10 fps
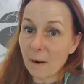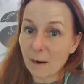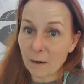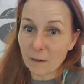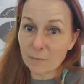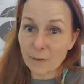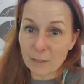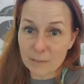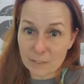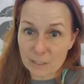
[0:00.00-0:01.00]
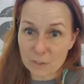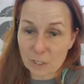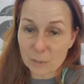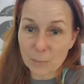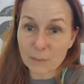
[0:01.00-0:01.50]
of the
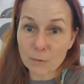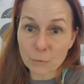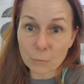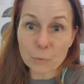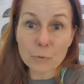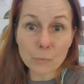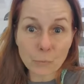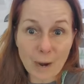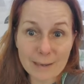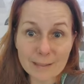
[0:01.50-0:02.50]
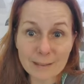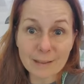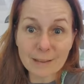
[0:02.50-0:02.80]
adjustment through the right